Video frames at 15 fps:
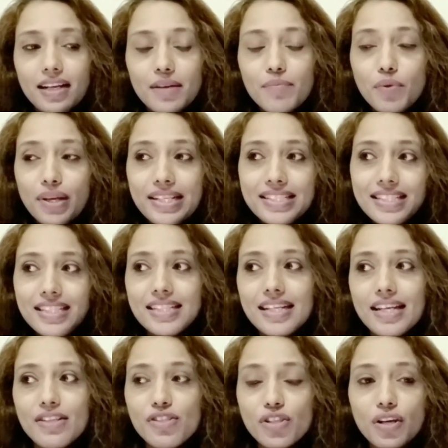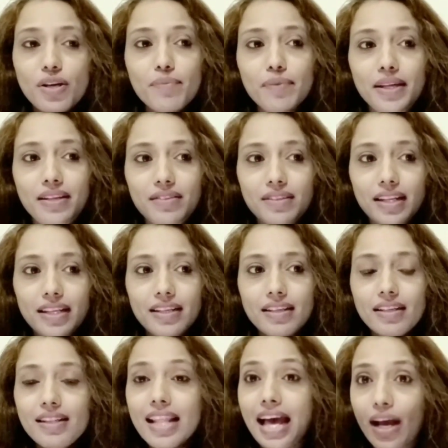pointed and sharp and like
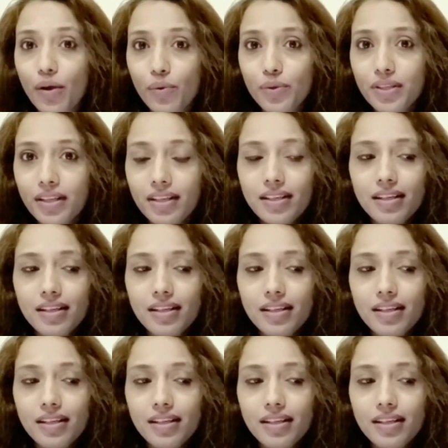loud